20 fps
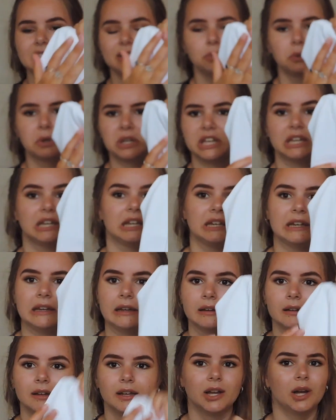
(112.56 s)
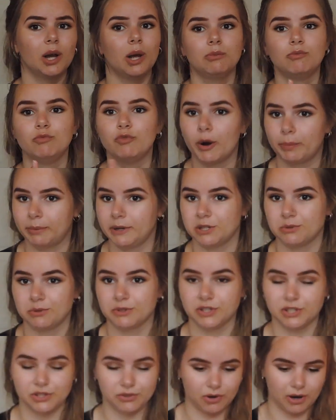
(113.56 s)
silky. I'm rubbish
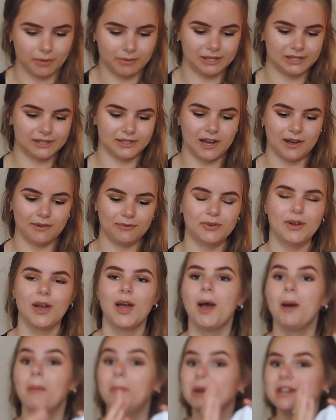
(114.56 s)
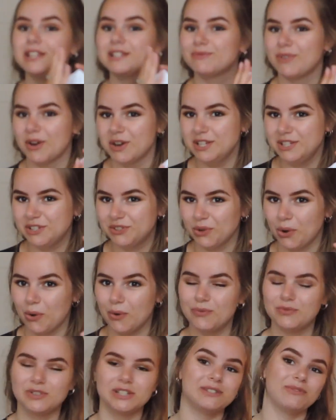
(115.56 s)
with describing stuff, but it's very
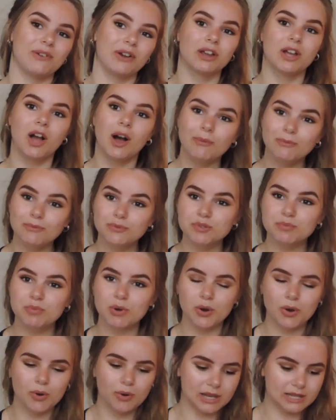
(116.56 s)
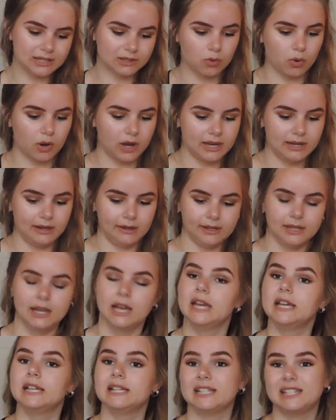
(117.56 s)
soft, it's very comfortable, it's quite
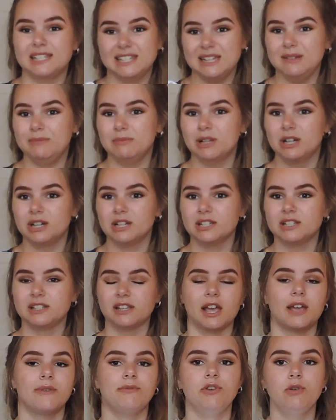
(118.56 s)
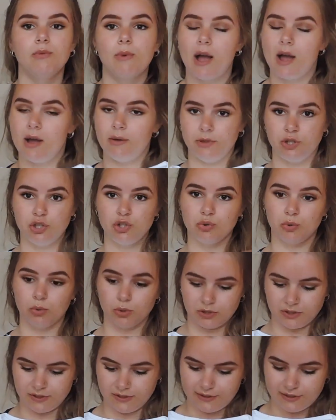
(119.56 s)
seamless. Like if you wear it with
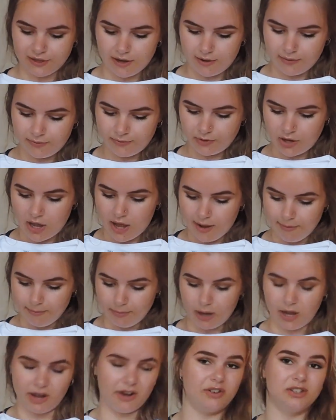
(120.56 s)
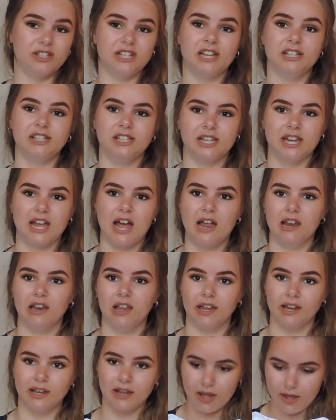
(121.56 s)
shorts and stuff, I don't tend to get
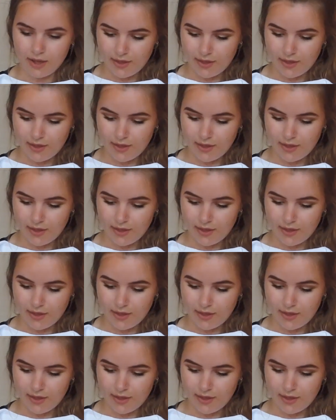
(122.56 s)
like